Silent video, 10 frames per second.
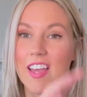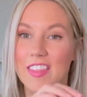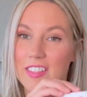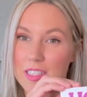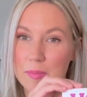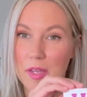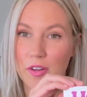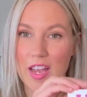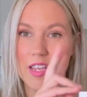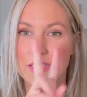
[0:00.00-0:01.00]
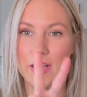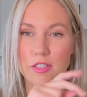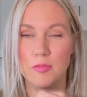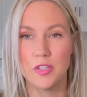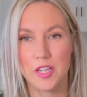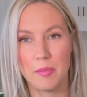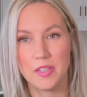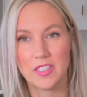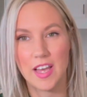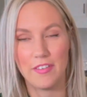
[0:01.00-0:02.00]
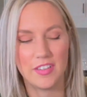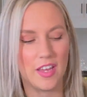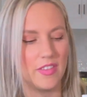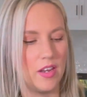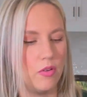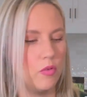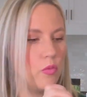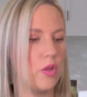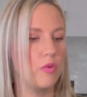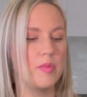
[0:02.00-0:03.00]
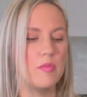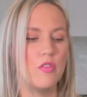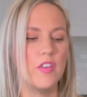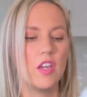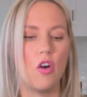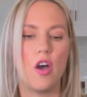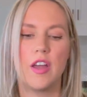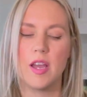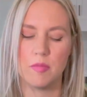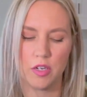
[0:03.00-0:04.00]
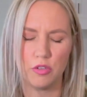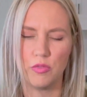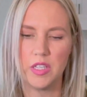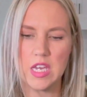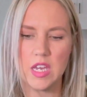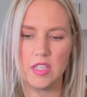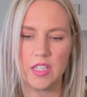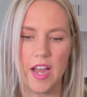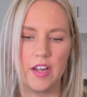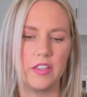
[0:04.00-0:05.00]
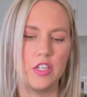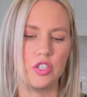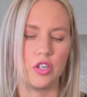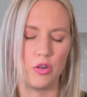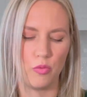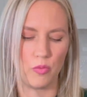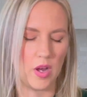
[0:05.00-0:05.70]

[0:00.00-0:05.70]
This has been great. He's got 2 more chapters left, and then we will be moving on. I'm not really entirely sure